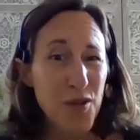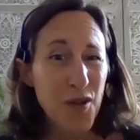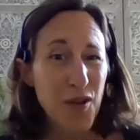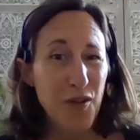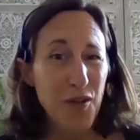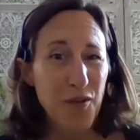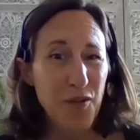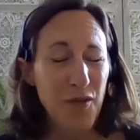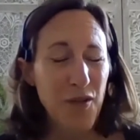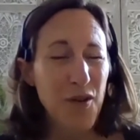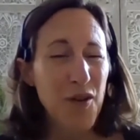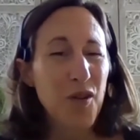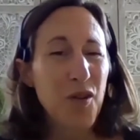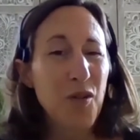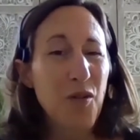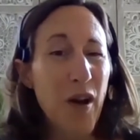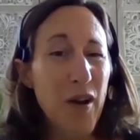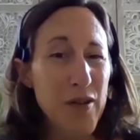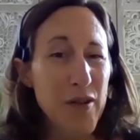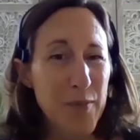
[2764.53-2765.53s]
for a new
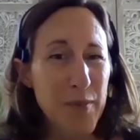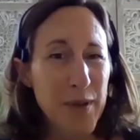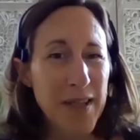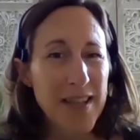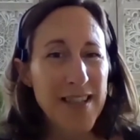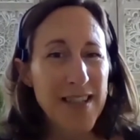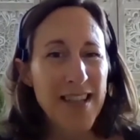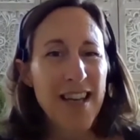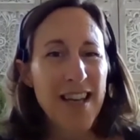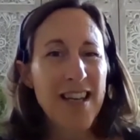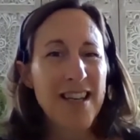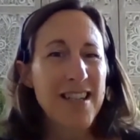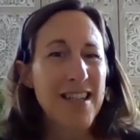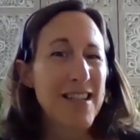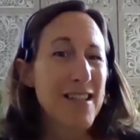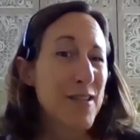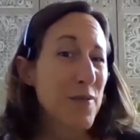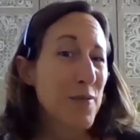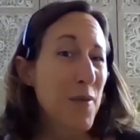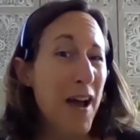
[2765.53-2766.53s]
husband. She's
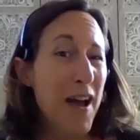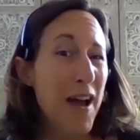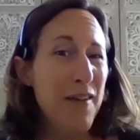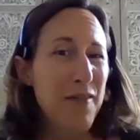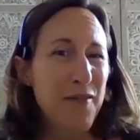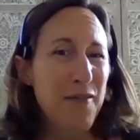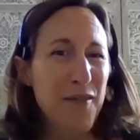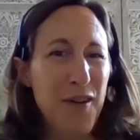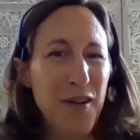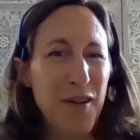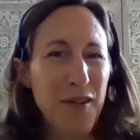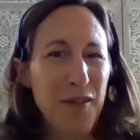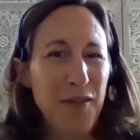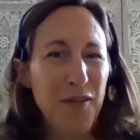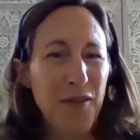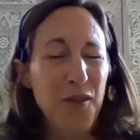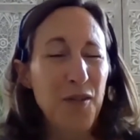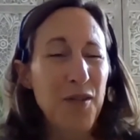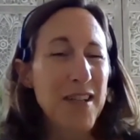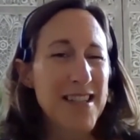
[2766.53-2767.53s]
the wife of
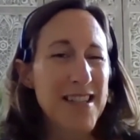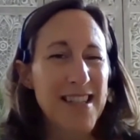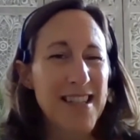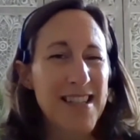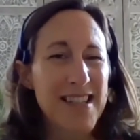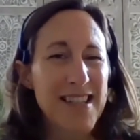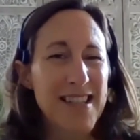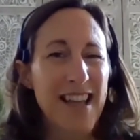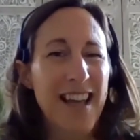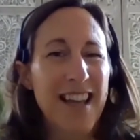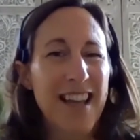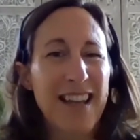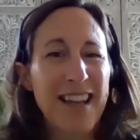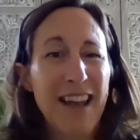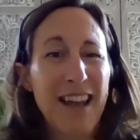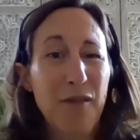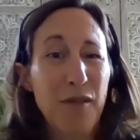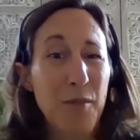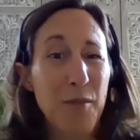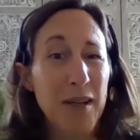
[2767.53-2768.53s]
Ulysses, and
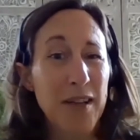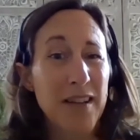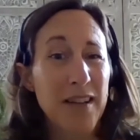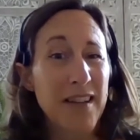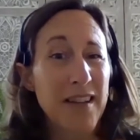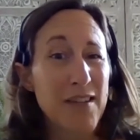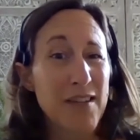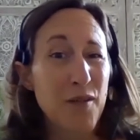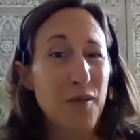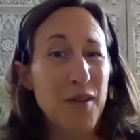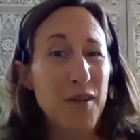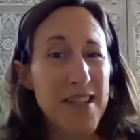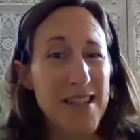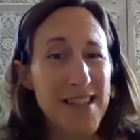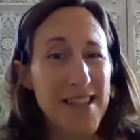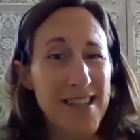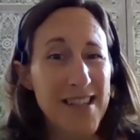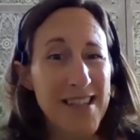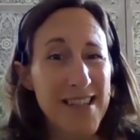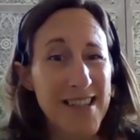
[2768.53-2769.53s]
everybody thinks
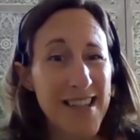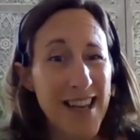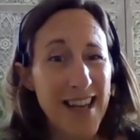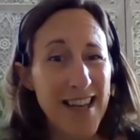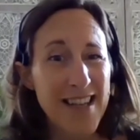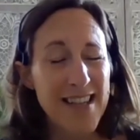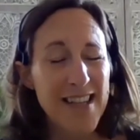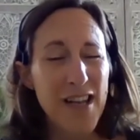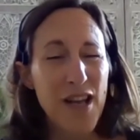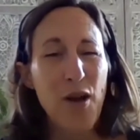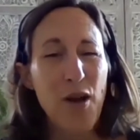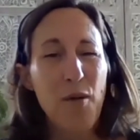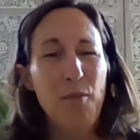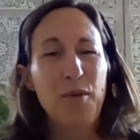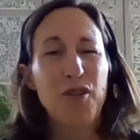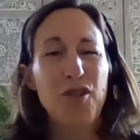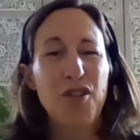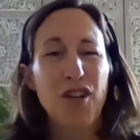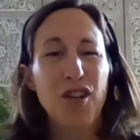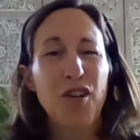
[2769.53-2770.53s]
Ulysses is dead, but
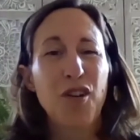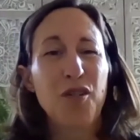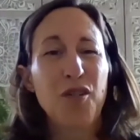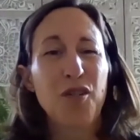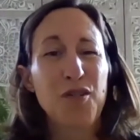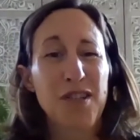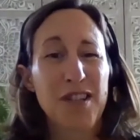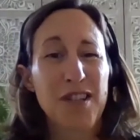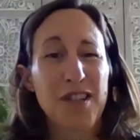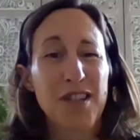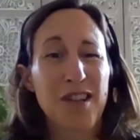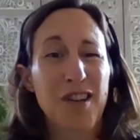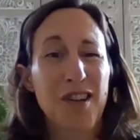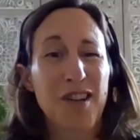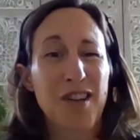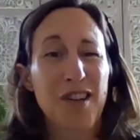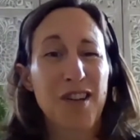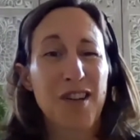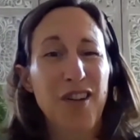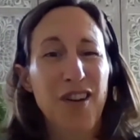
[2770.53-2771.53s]
she knows in
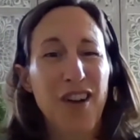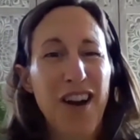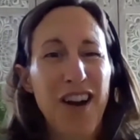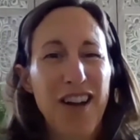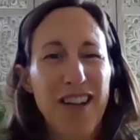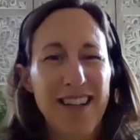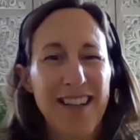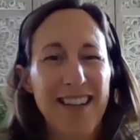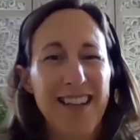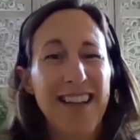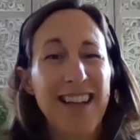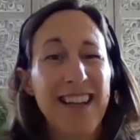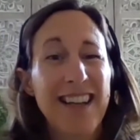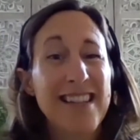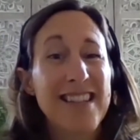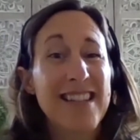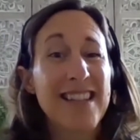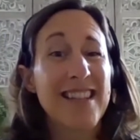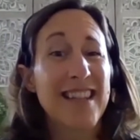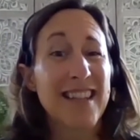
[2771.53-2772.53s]
her heart that
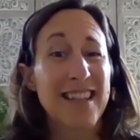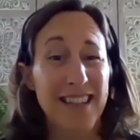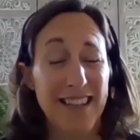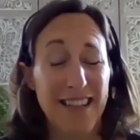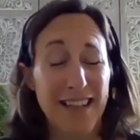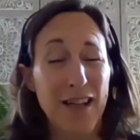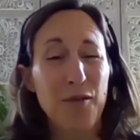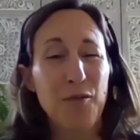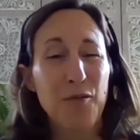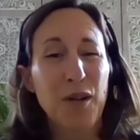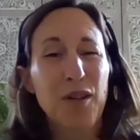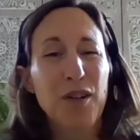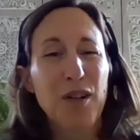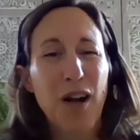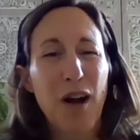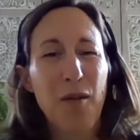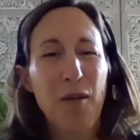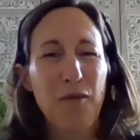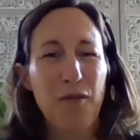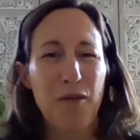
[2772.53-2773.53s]
he isn't, that he will
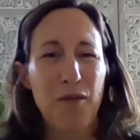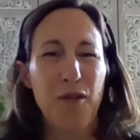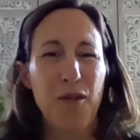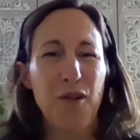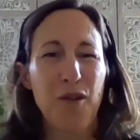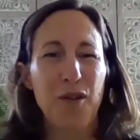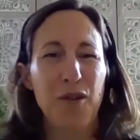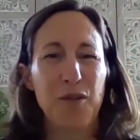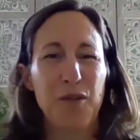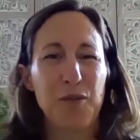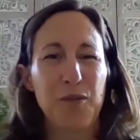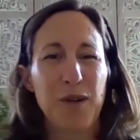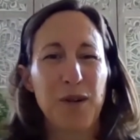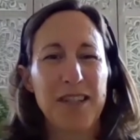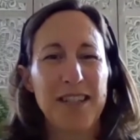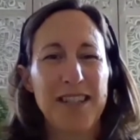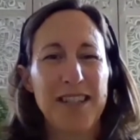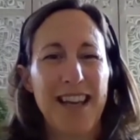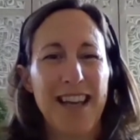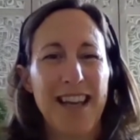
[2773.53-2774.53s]
come for her
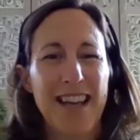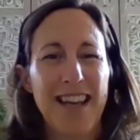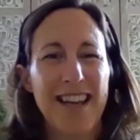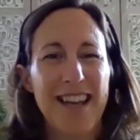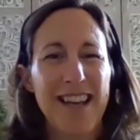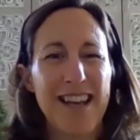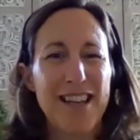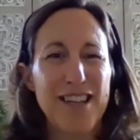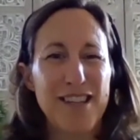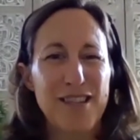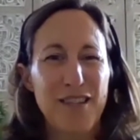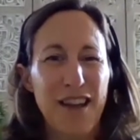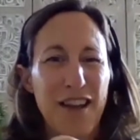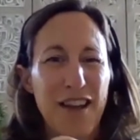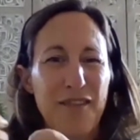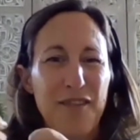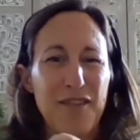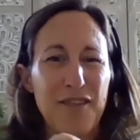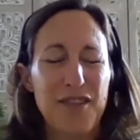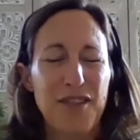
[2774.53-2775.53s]
one day. So
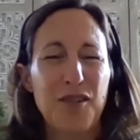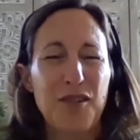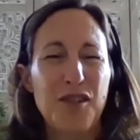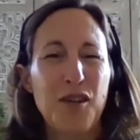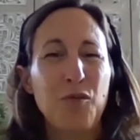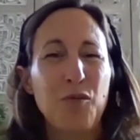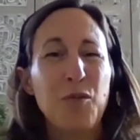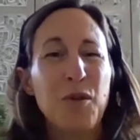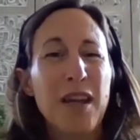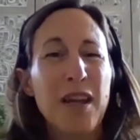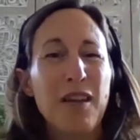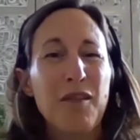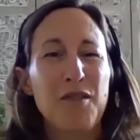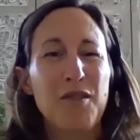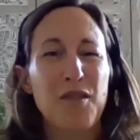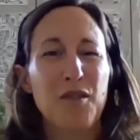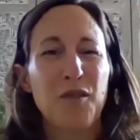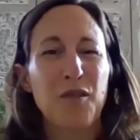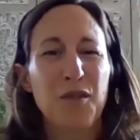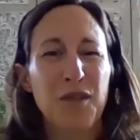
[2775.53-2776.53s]
she
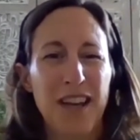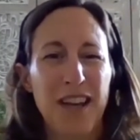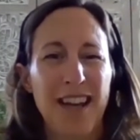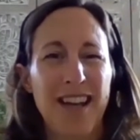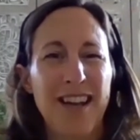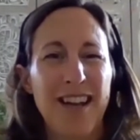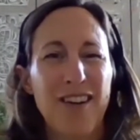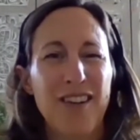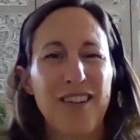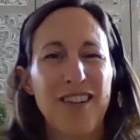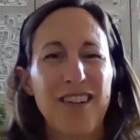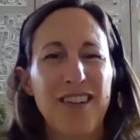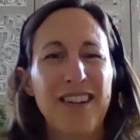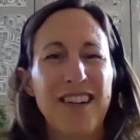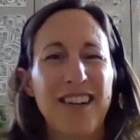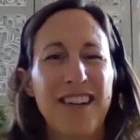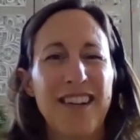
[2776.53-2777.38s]
weaves all day long,